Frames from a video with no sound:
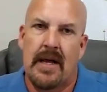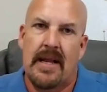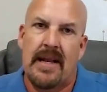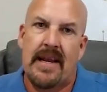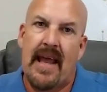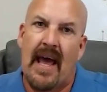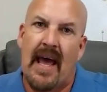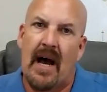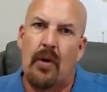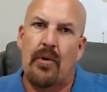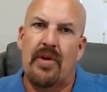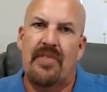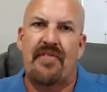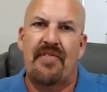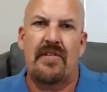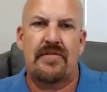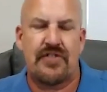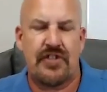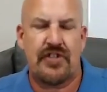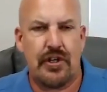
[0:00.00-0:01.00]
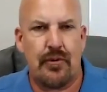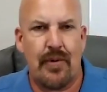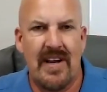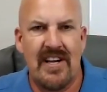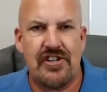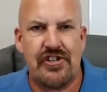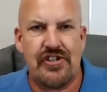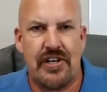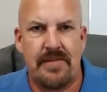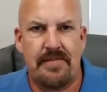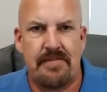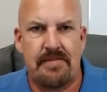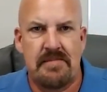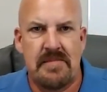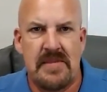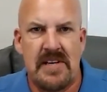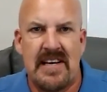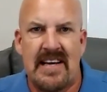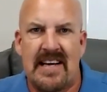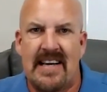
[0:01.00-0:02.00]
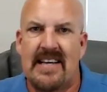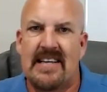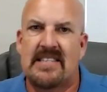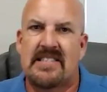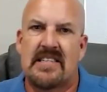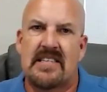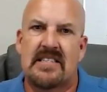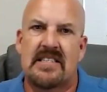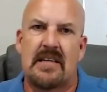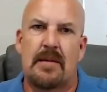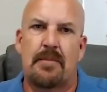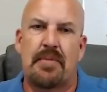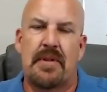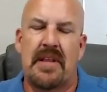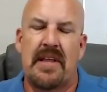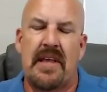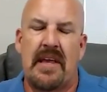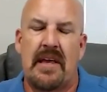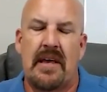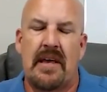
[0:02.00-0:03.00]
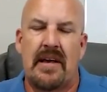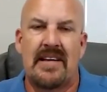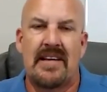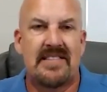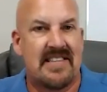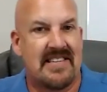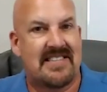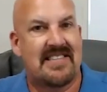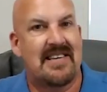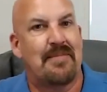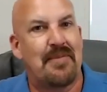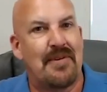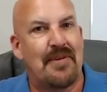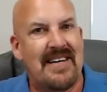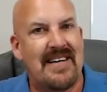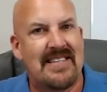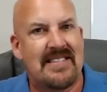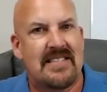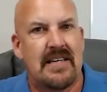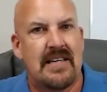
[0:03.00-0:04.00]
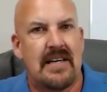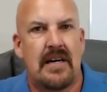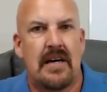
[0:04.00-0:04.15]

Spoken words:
Now with 5th generation, it's as simple as